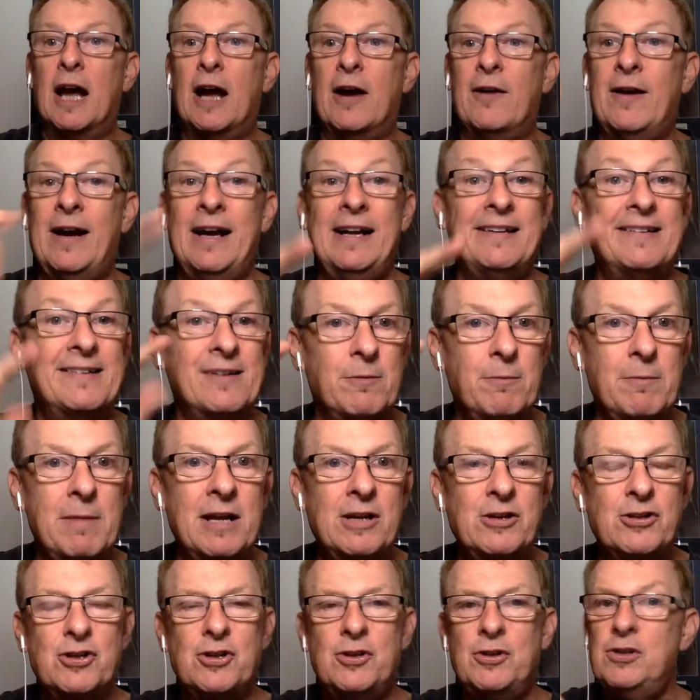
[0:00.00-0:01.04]
All right, so
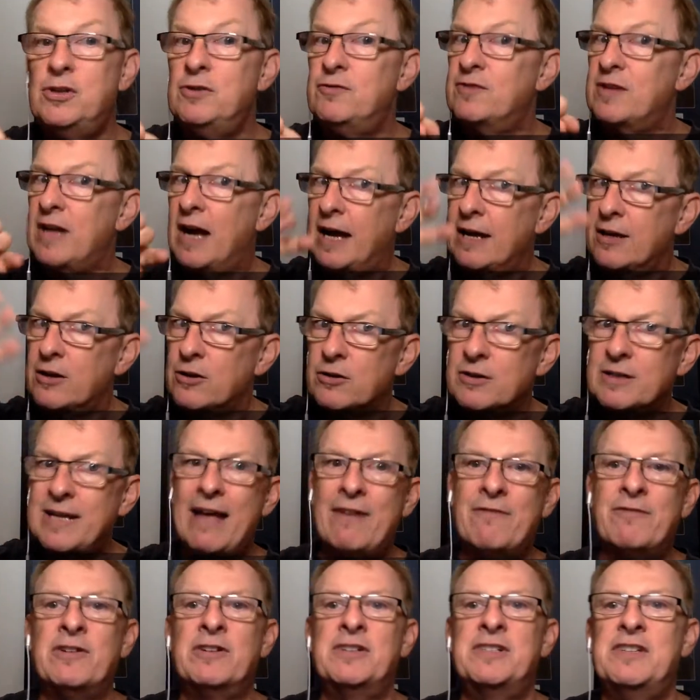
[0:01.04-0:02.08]
make sure you've got your
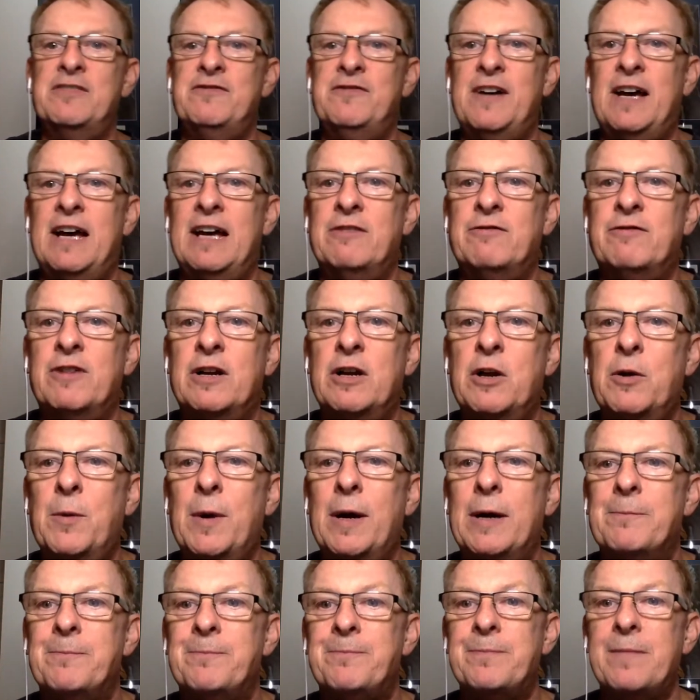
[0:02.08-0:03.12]
diversified very
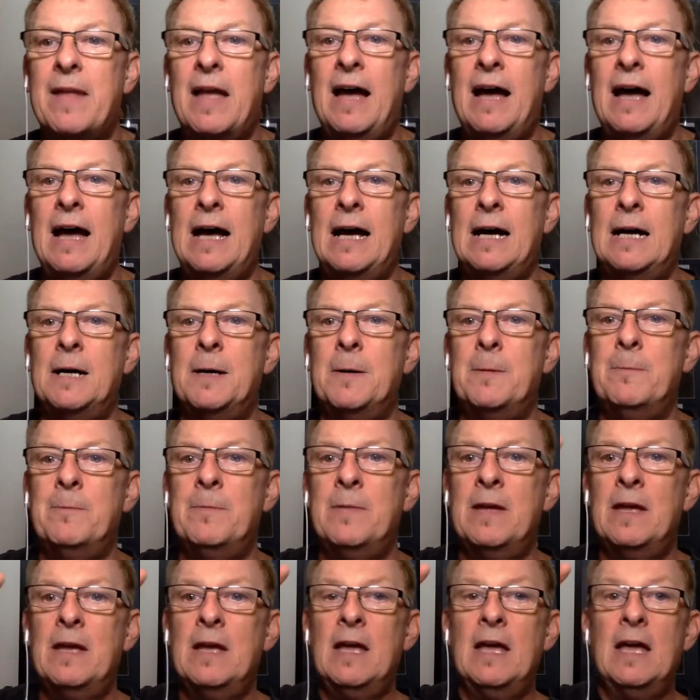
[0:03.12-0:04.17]
well.
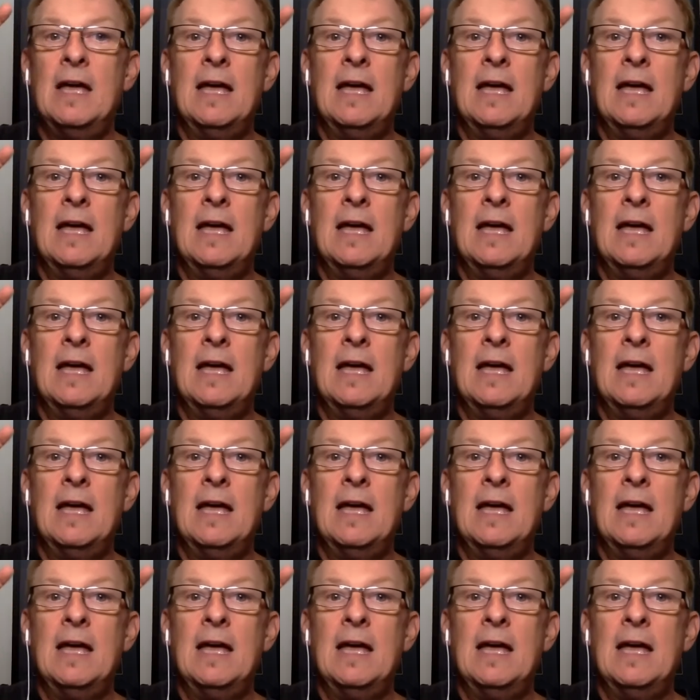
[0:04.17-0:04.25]
Um,